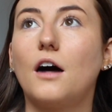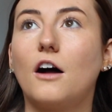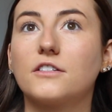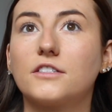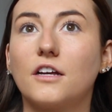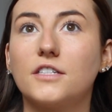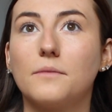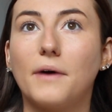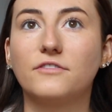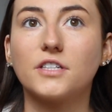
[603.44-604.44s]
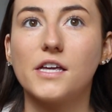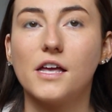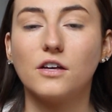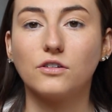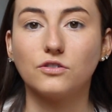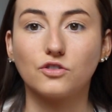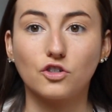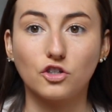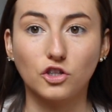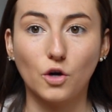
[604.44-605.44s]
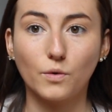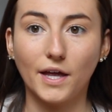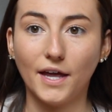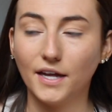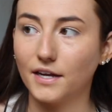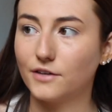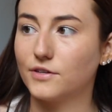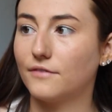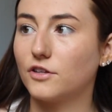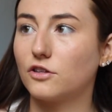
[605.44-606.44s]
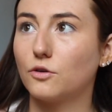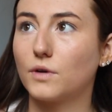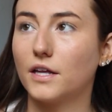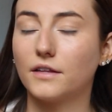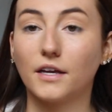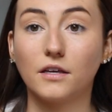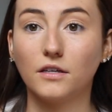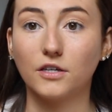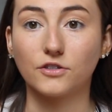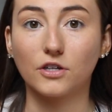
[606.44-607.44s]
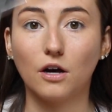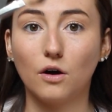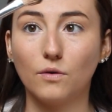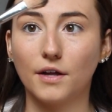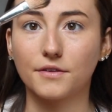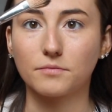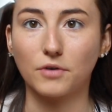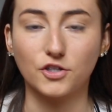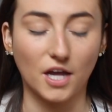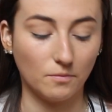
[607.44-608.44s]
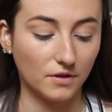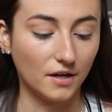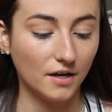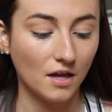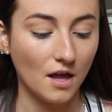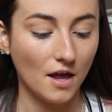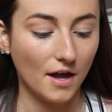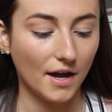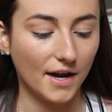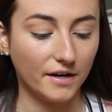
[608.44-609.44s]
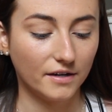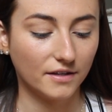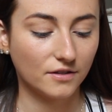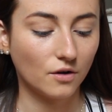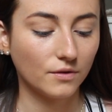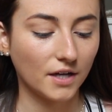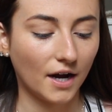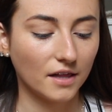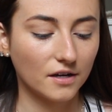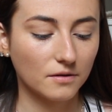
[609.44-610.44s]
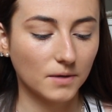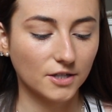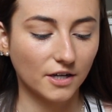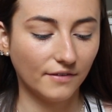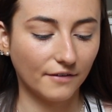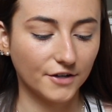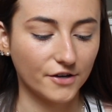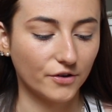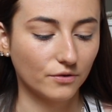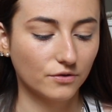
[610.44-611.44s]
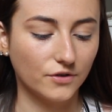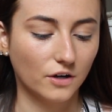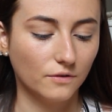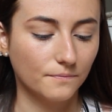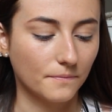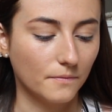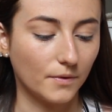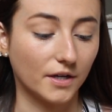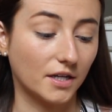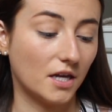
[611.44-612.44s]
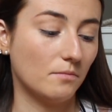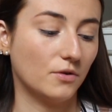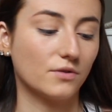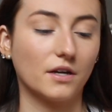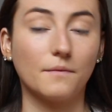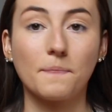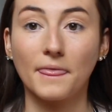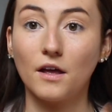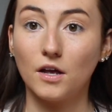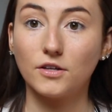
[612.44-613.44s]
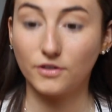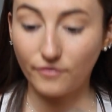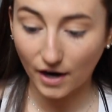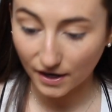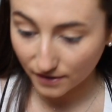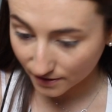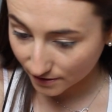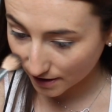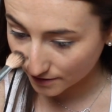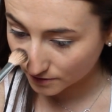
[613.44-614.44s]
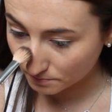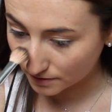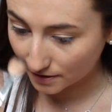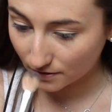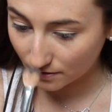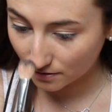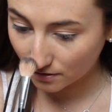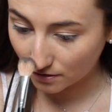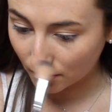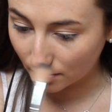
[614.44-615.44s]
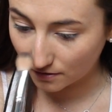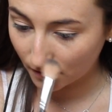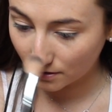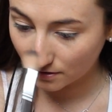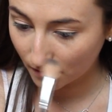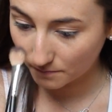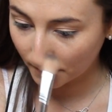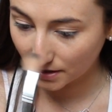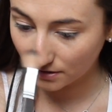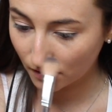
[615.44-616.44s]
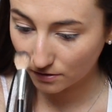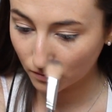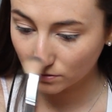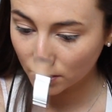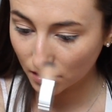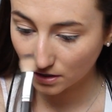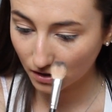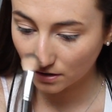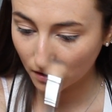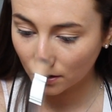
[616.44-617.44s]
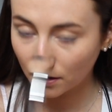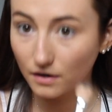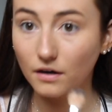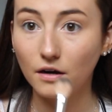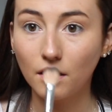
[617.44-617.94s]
Anastasia Beverly Hills Glow Kit. I used to have the Glow Kit like years ago, and this brush came with it. And it's the only highlighter brush I've ever used, so I'm gonna keep using it. So for highlighter, I just put it on my nose here,